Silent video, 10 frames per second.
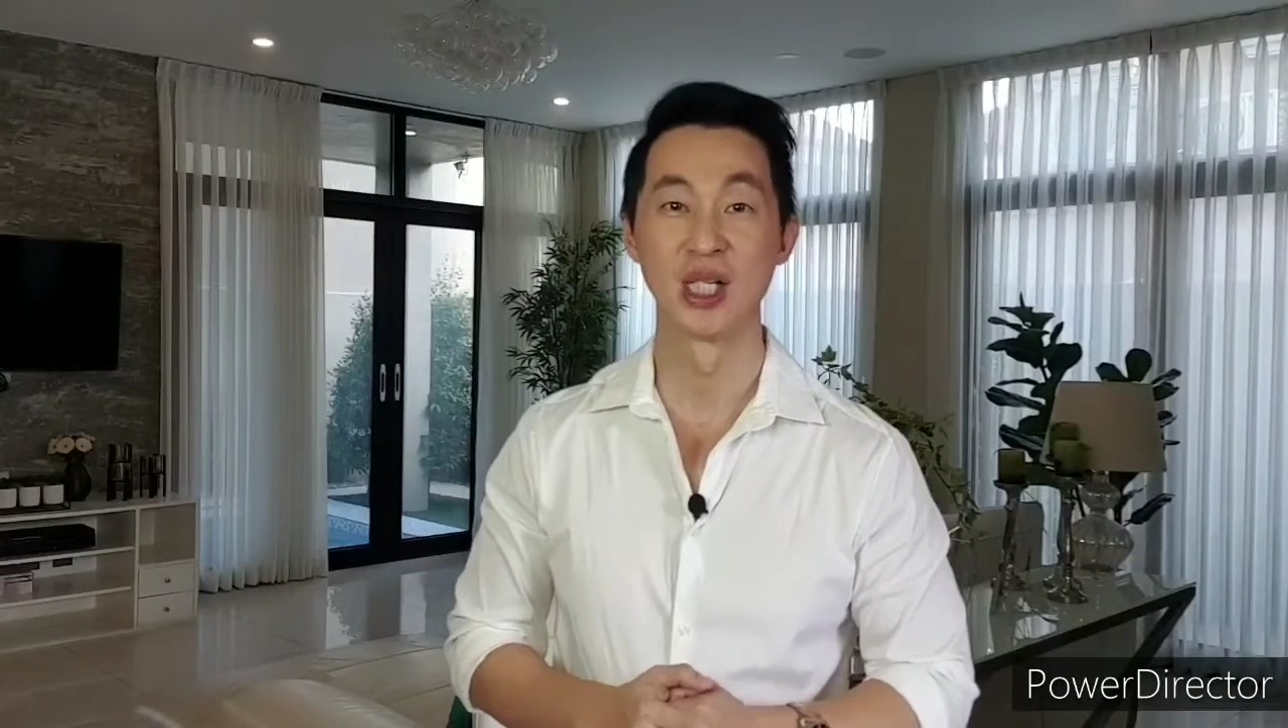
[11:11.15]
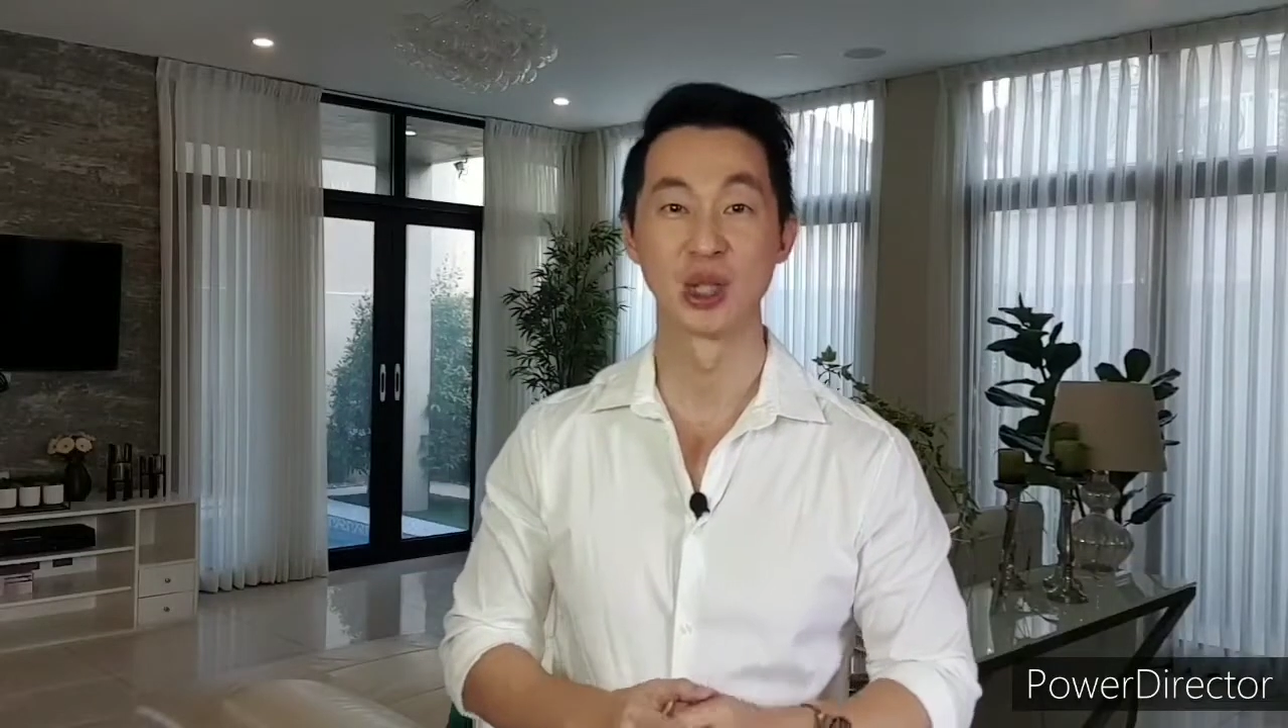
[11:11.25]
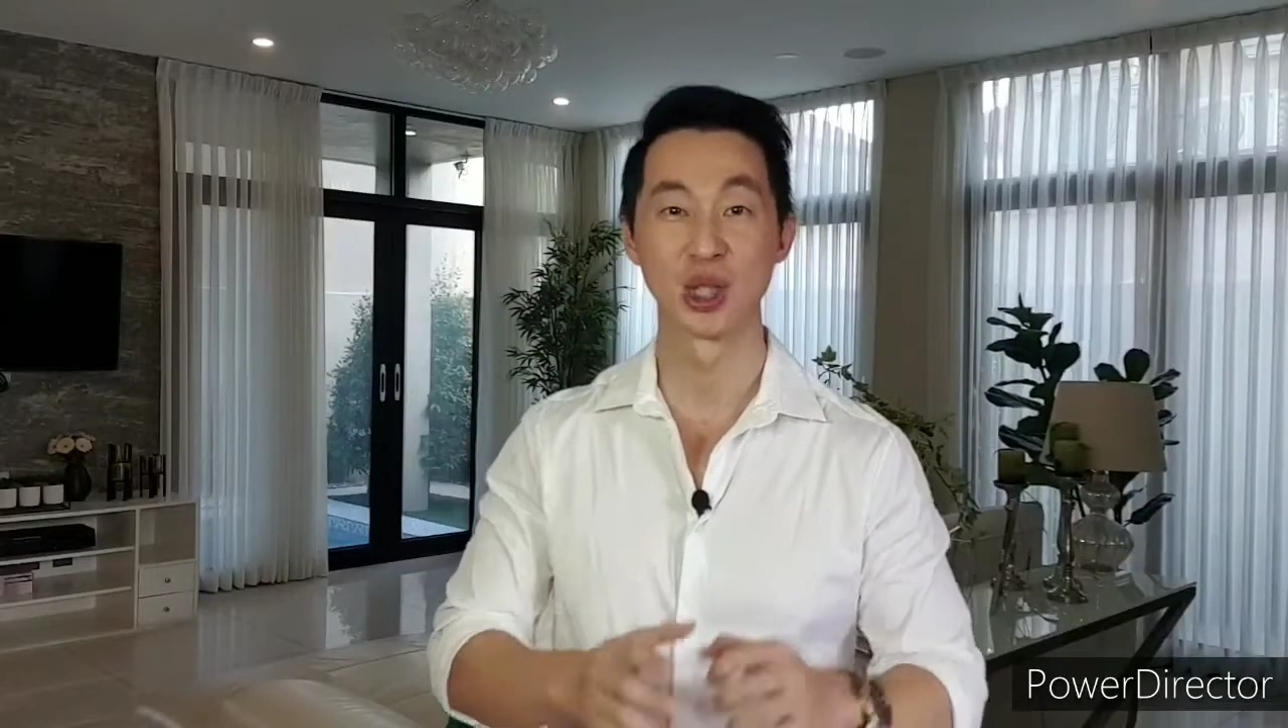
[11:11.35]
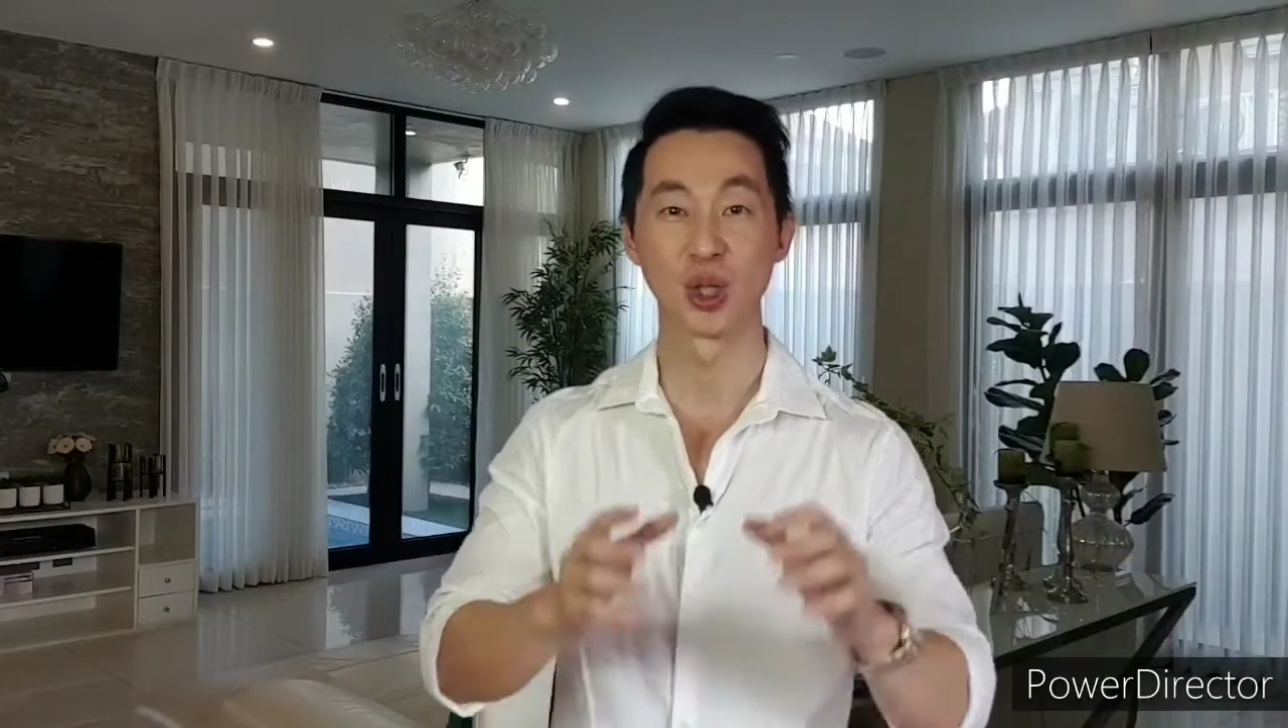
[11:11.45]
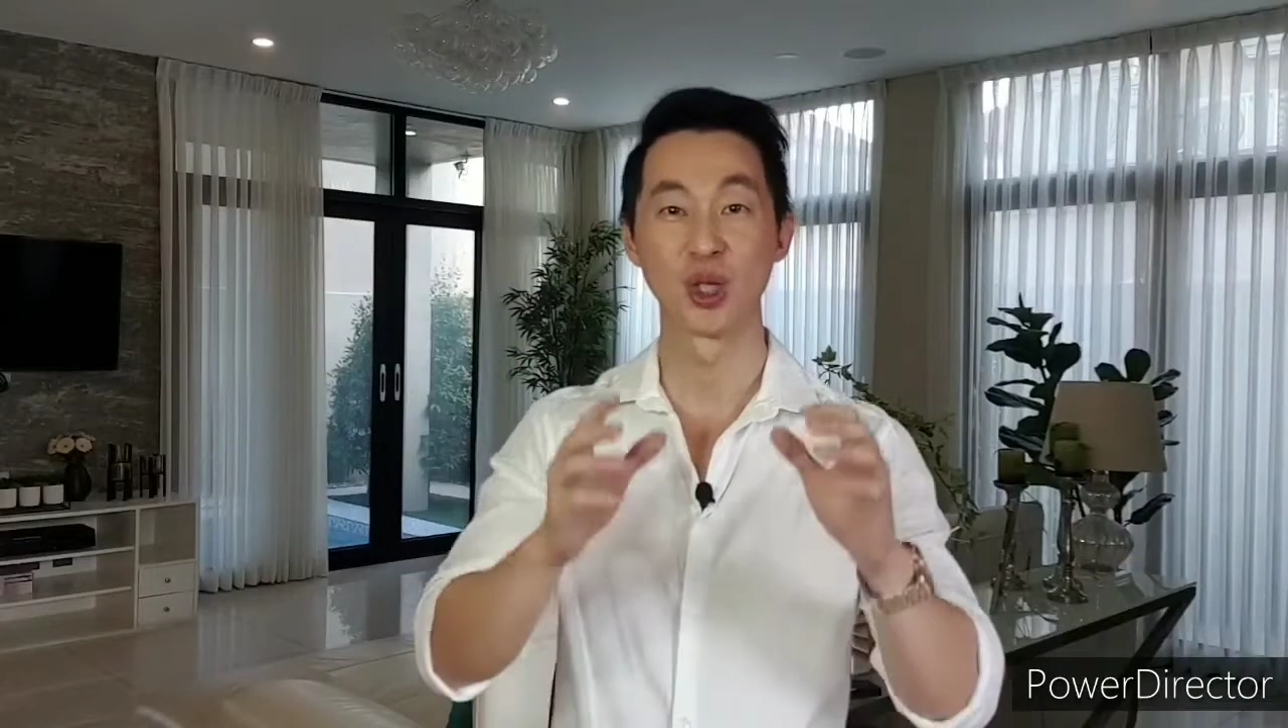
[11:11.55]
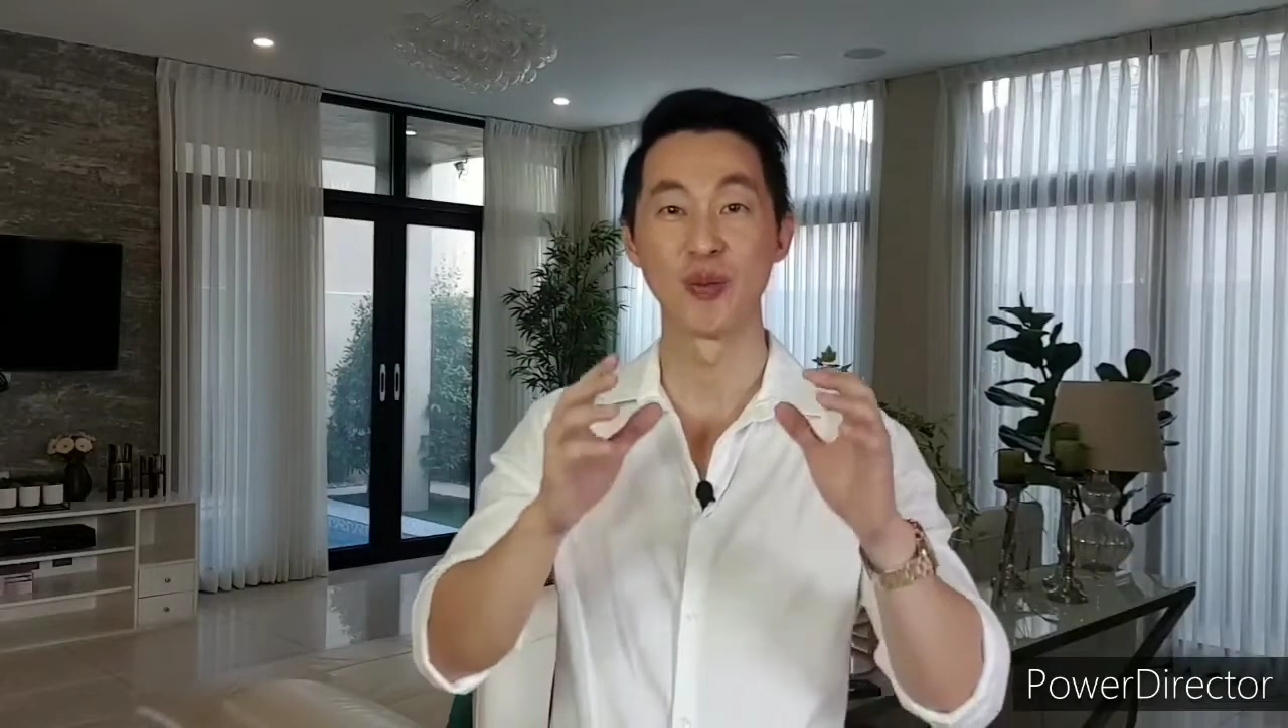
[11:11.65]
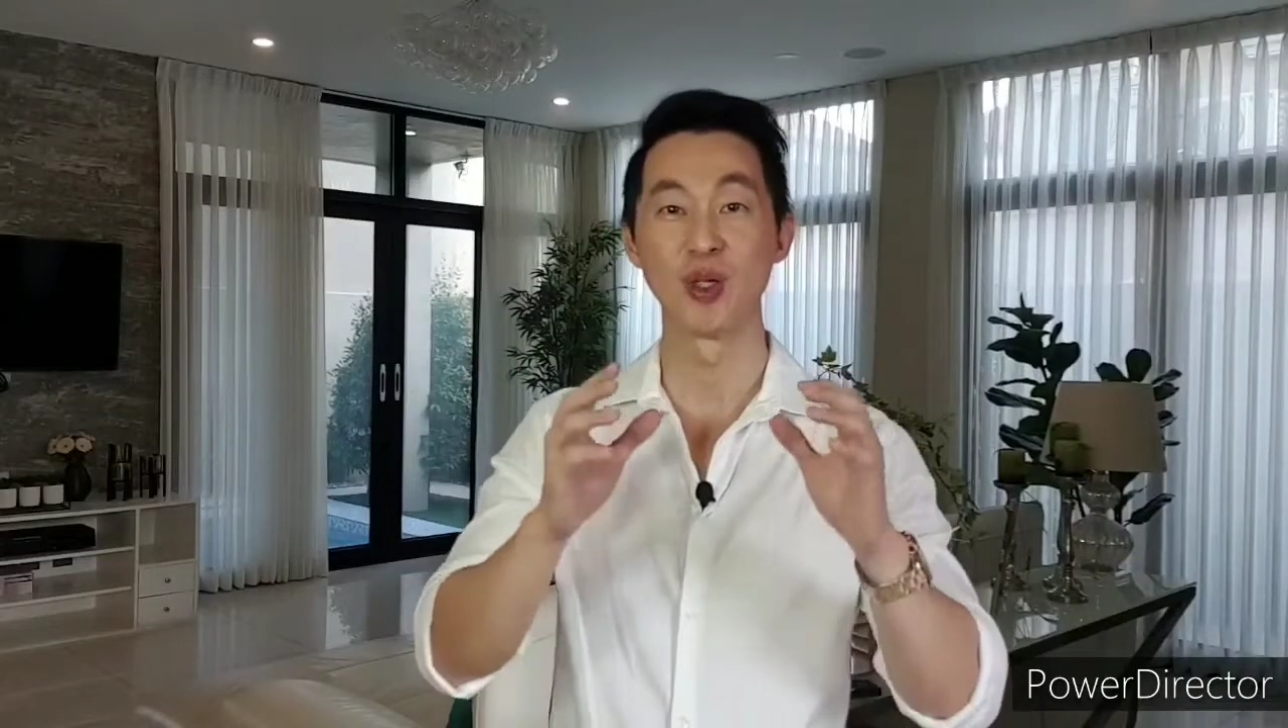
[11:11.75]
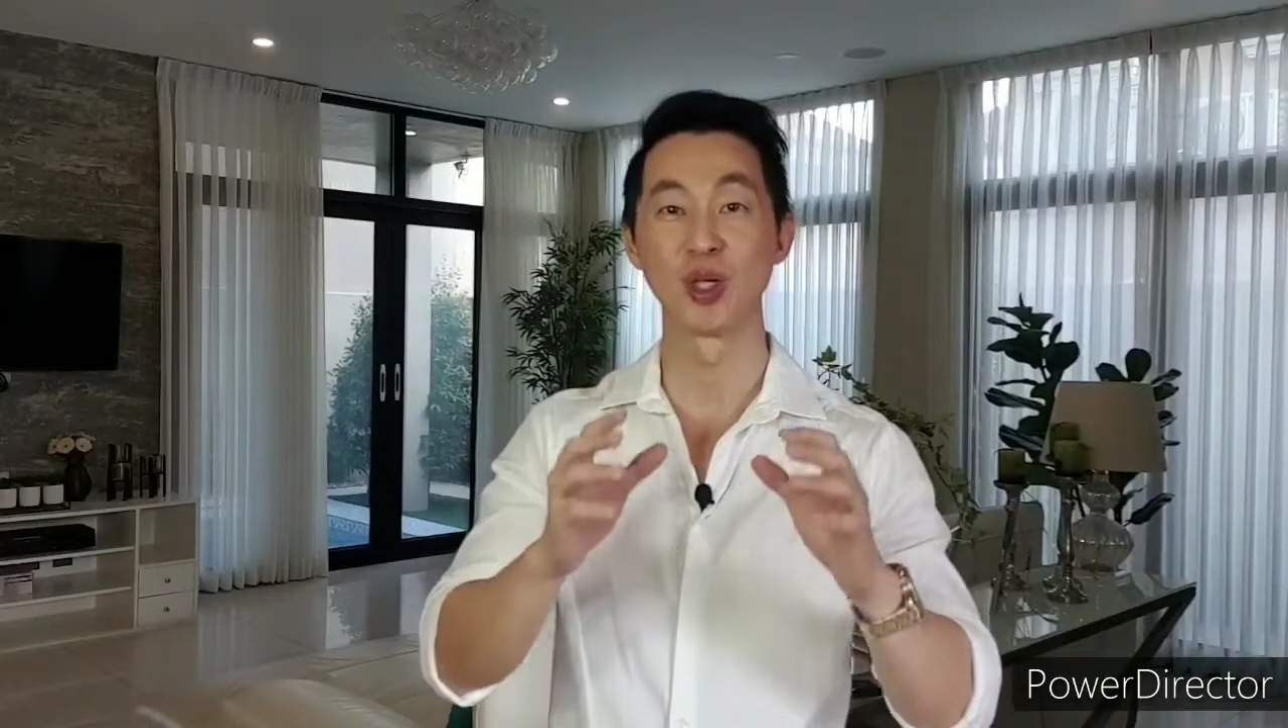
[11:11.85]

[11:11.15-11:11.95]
so that you're going to